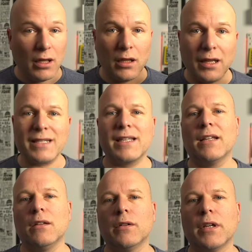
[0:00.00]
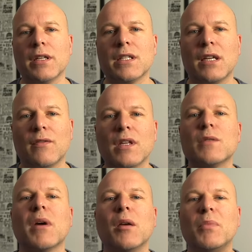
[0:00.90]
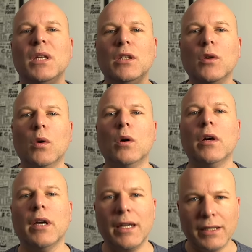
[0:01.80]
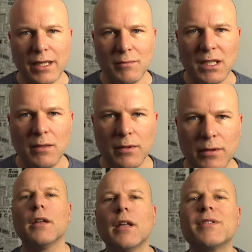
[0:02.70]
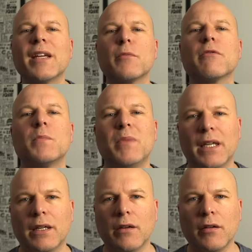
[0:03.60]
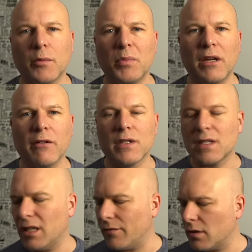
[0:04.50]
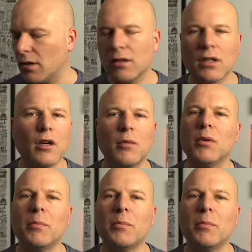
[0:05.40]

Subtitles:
let's take a look and see if this might be your endgame keyboard. Now, Dygma is big on appearance, and even the cardboard